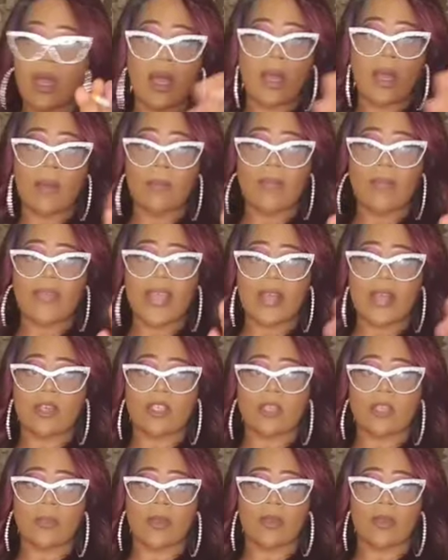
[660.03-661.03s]
um that are
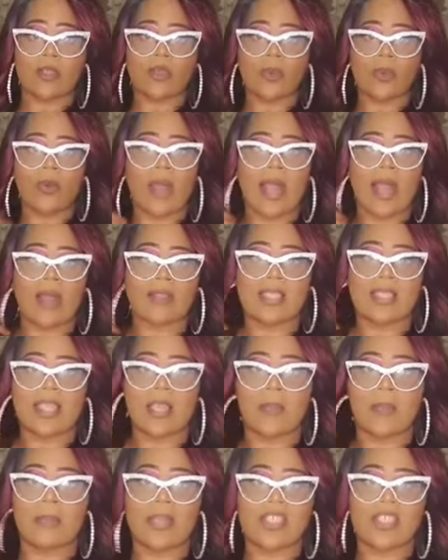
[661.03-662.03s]
spiritual out
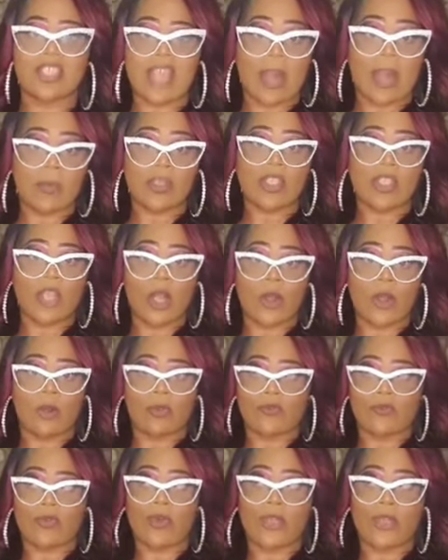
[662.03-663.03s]
there, bitch, that was
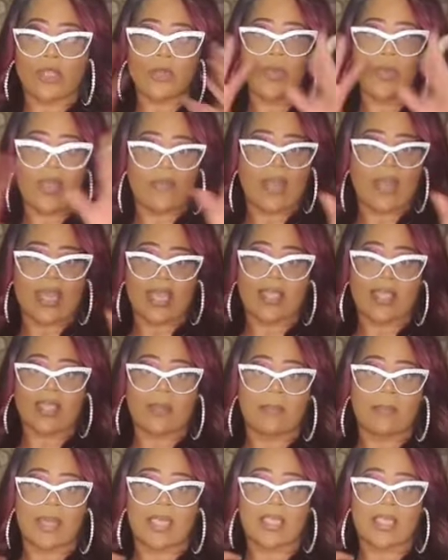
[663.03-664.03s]
code for you get ready to get
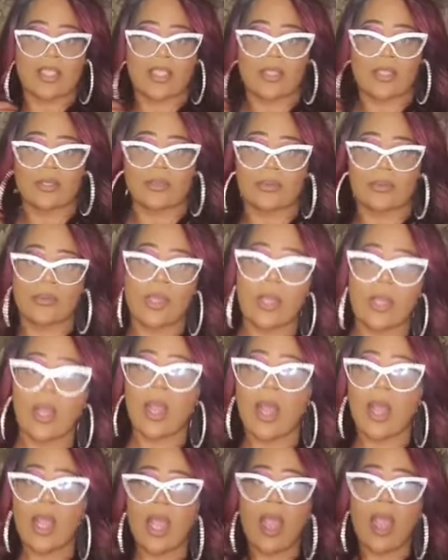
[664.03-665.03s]
some money soon.
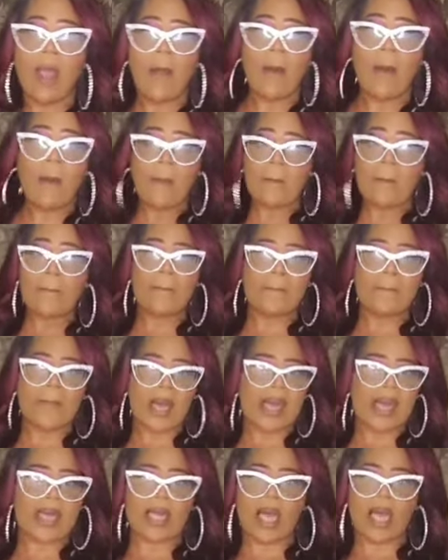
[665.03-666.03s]

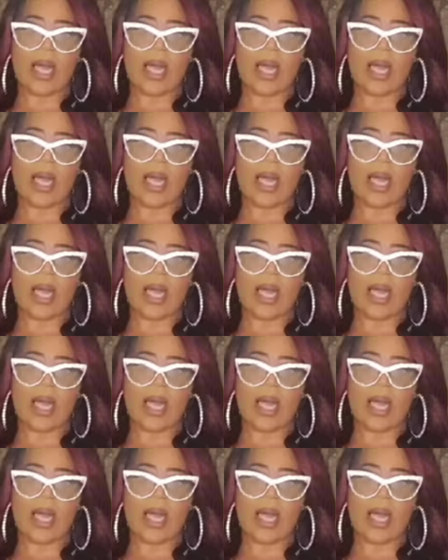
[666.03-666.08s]
But